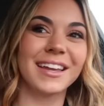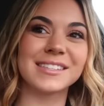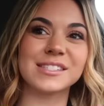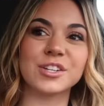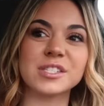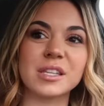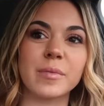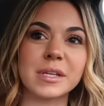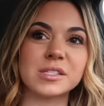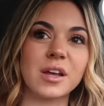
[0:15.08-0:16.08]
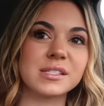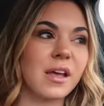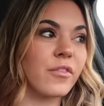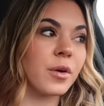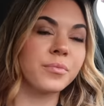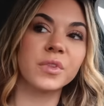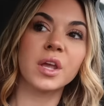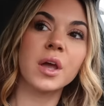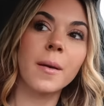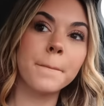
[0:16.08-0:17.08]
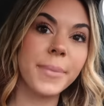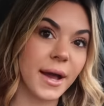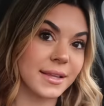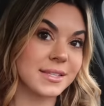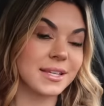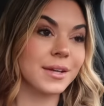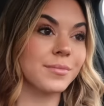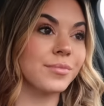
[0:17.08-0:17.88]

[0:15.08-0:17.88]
It's seriously the best sauce ever. But